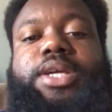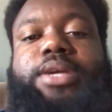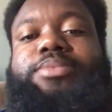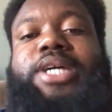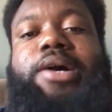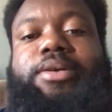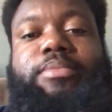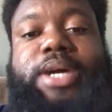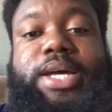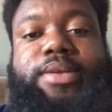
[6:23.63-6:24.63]
keep talking
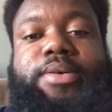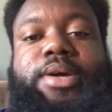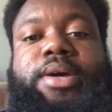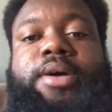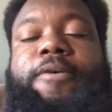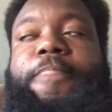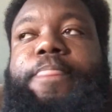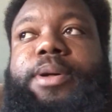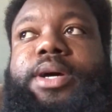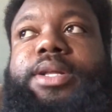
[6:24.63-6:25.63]
about it.
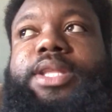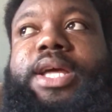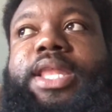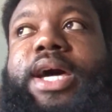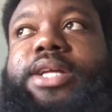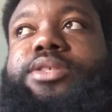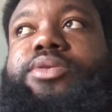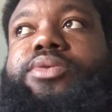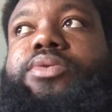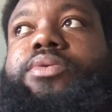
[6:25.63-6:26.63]
But they like
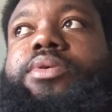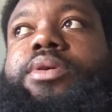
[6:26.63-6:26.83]
to.